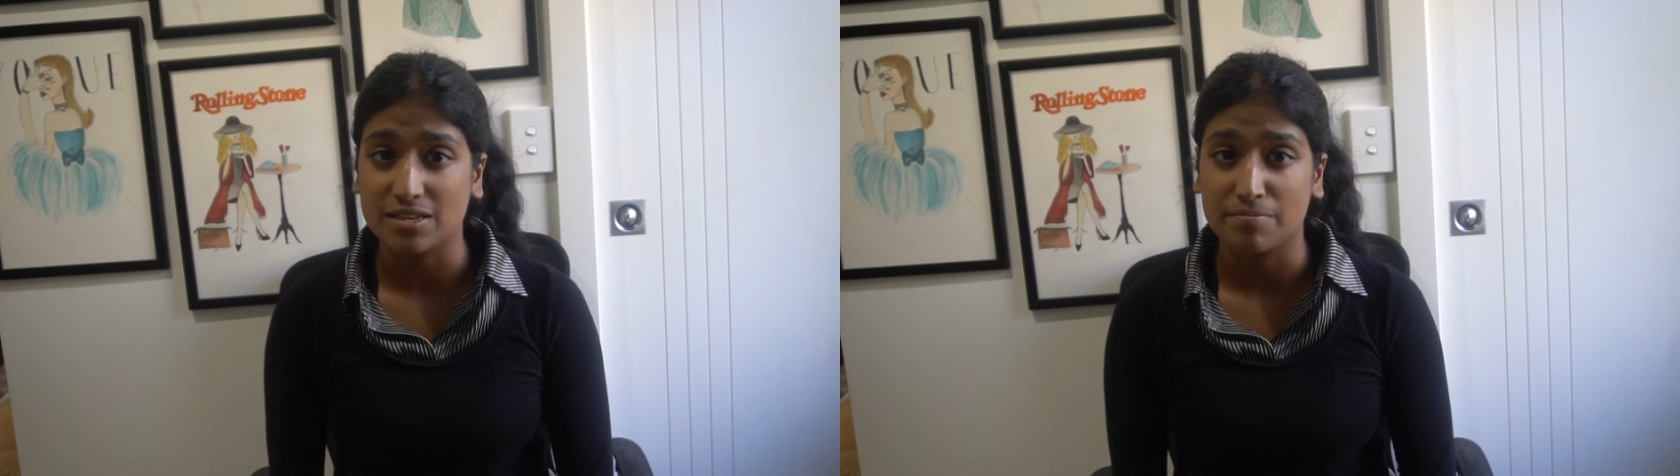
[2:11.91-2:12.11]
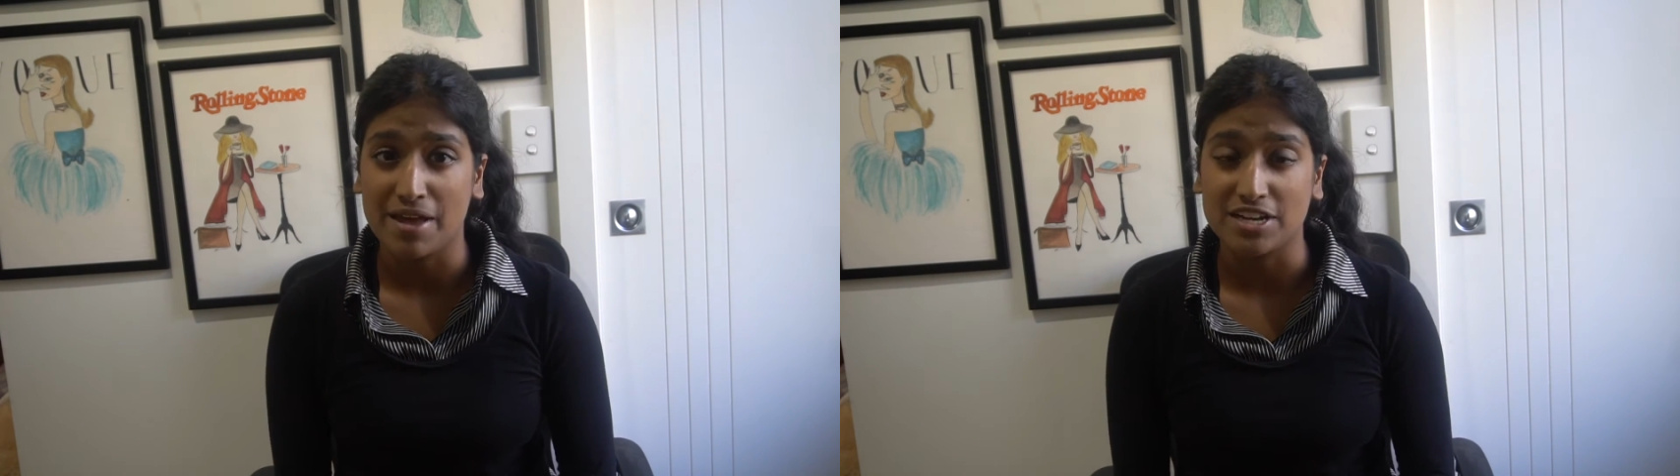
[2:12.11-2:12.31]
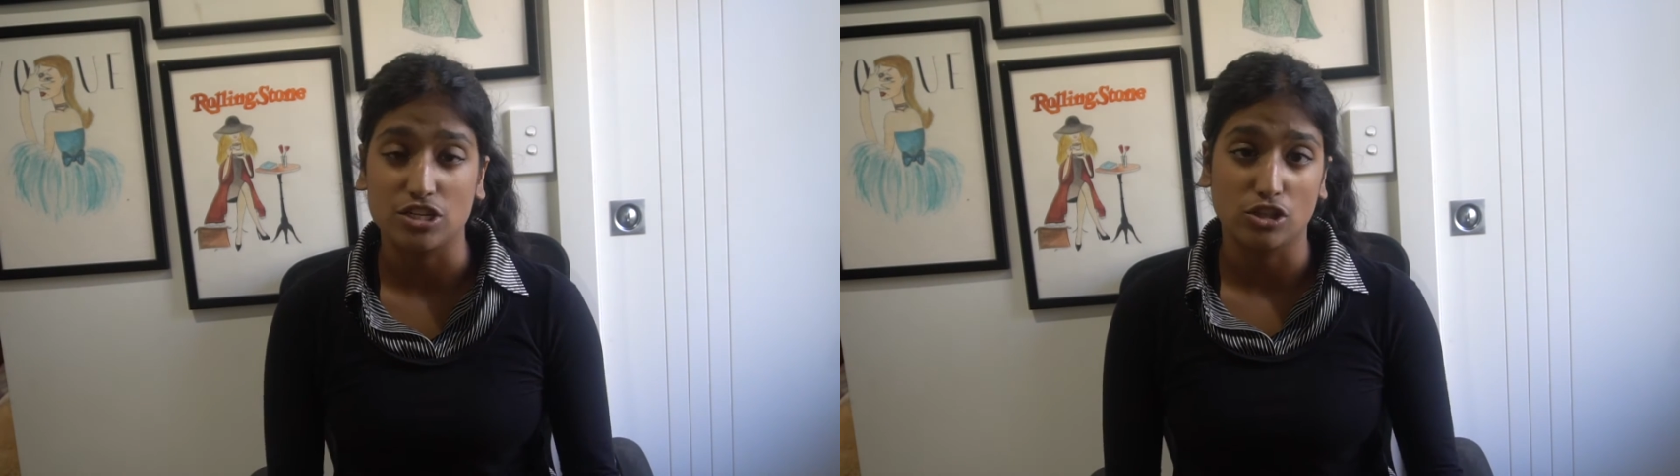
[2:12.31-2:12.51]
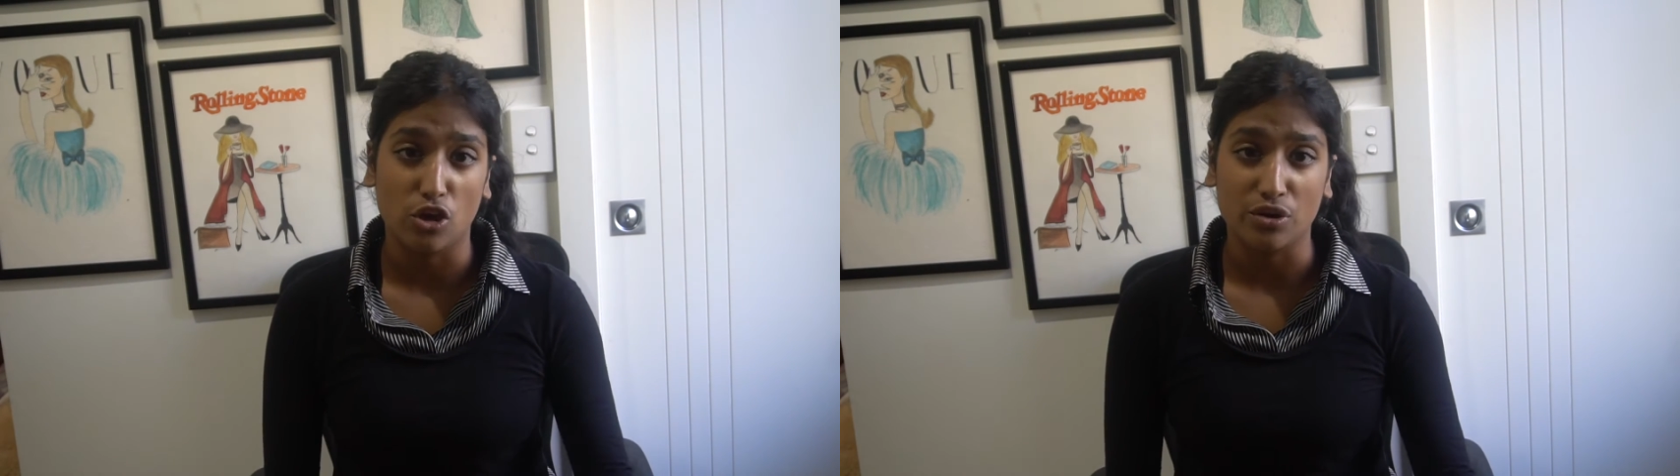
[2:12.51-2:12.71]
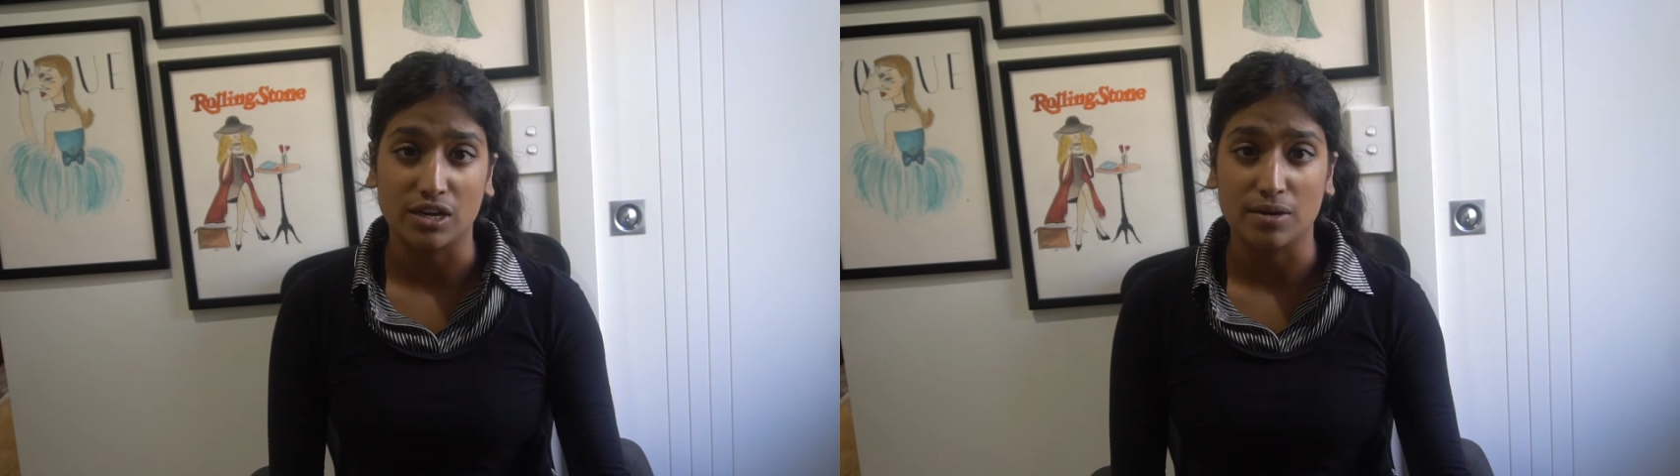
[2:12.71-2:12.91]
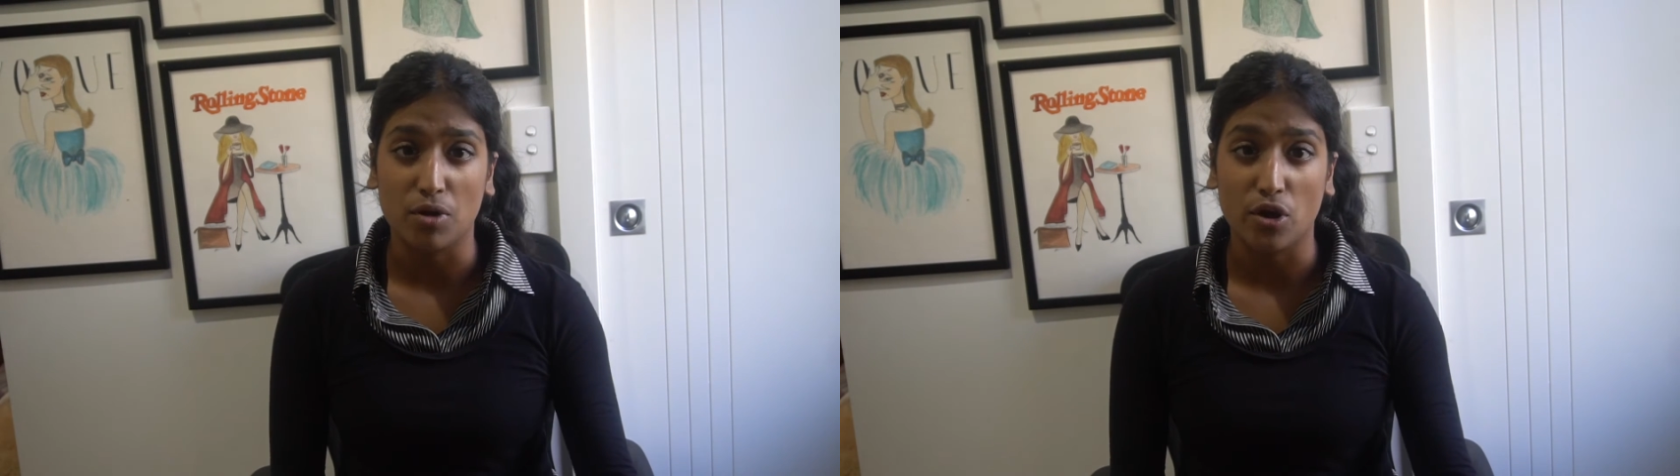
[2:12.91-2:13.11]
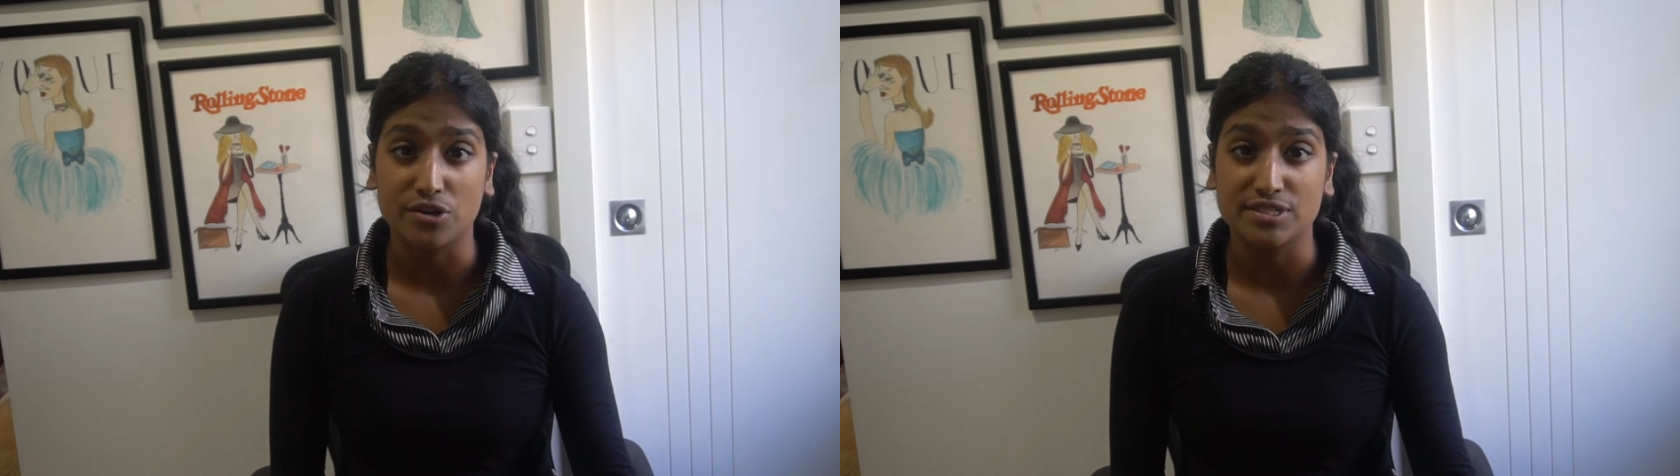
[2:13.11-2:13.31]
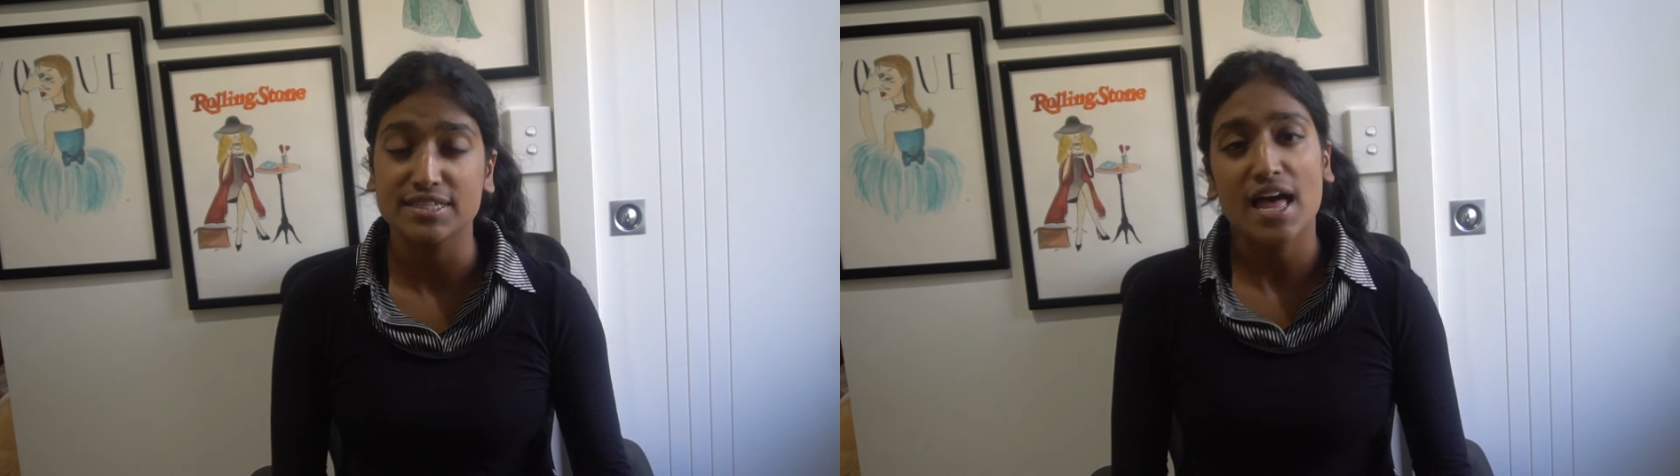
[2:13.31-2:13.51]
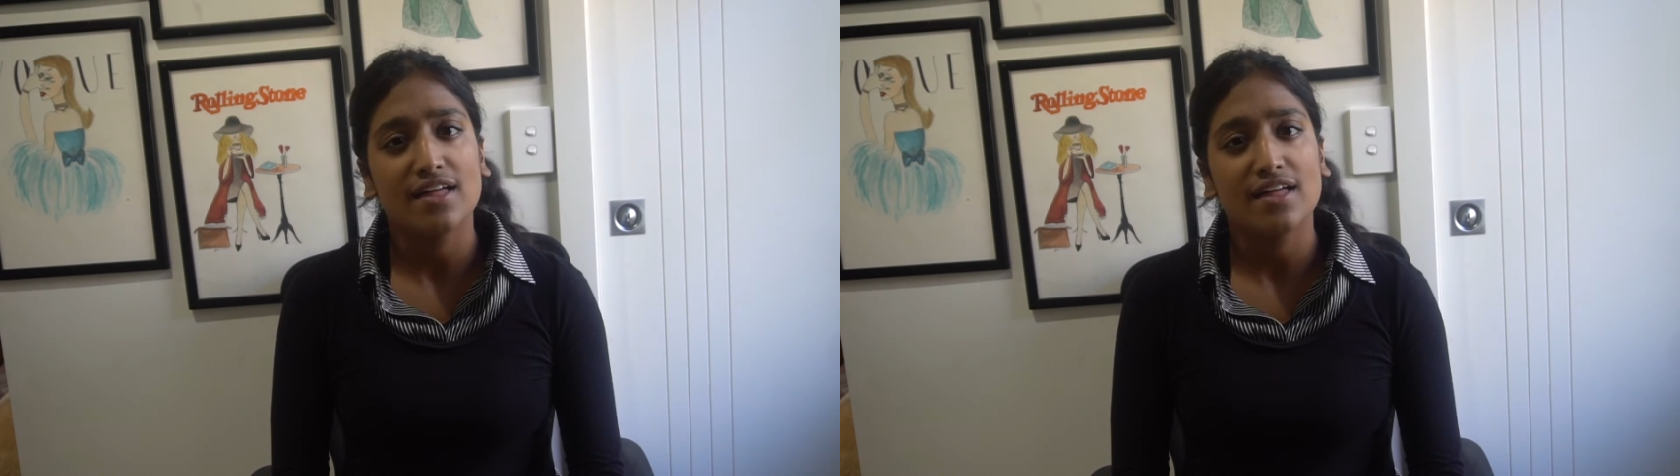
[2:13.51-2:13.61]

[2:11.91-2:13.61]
compared to low income earners,